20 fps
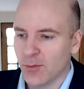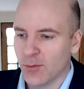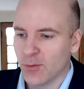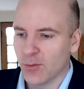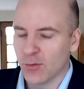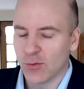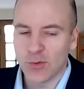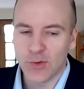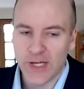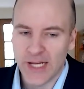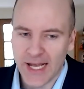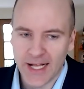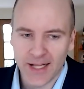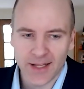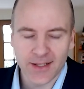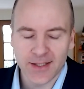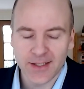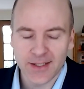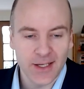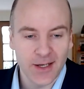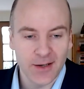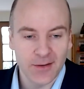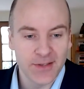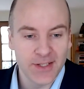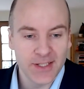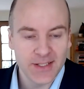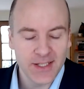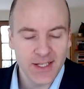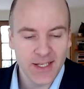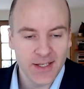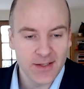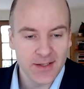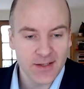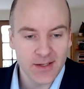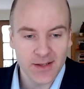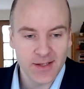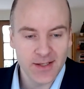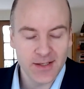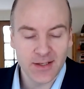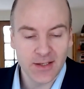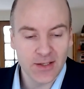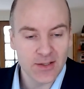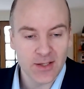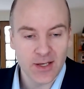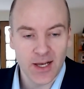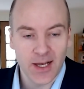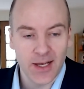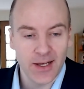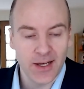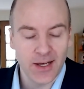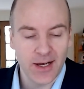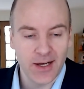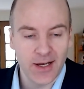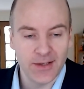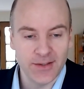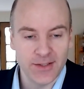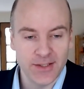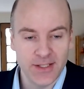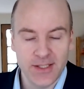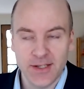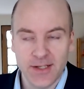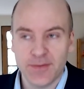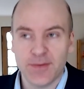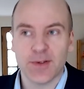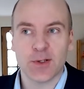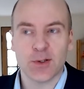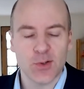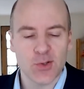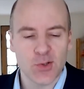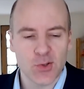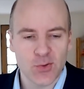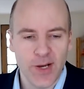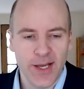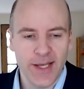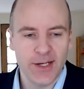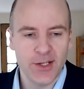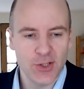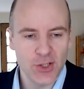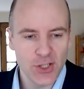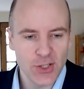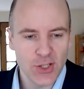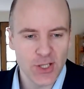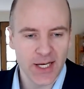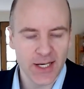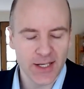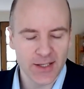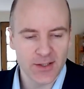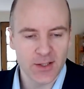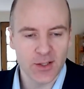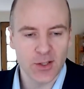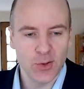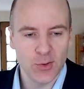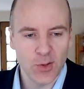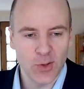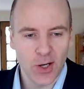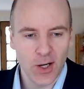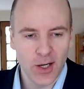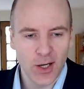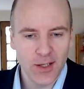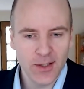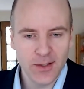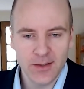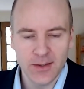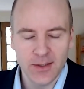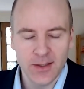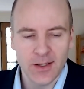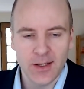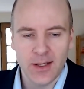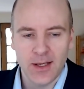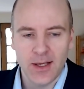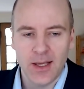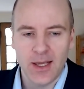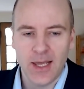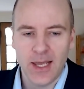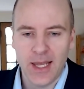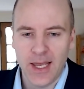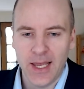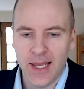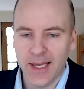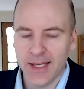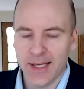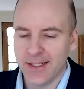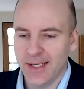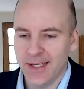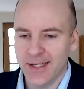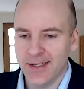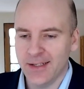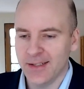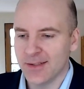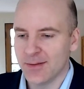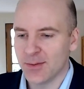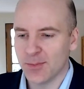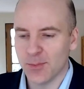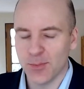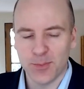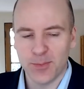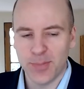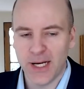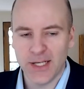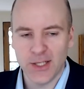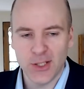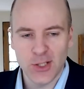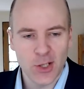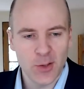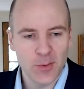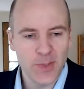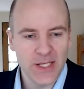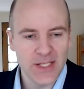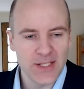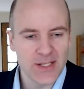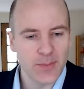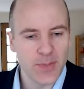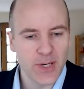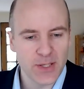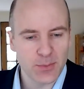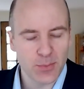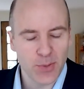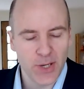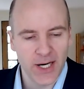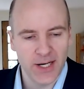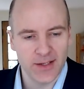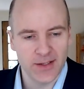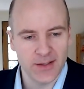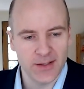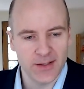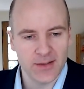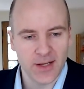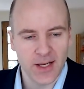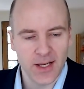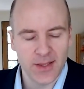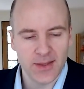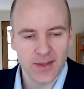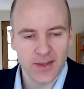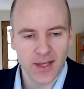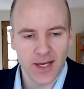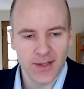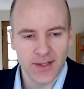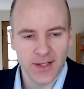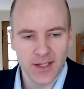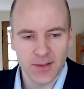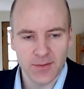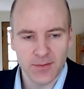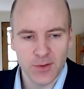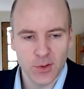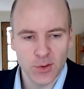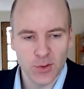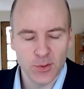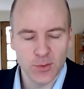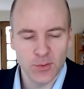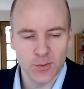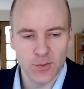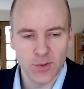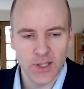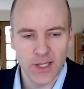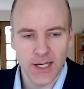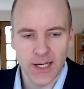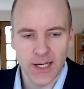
reality of this is a difficult strategy to execute on, and it is by no means a best practice. I think if you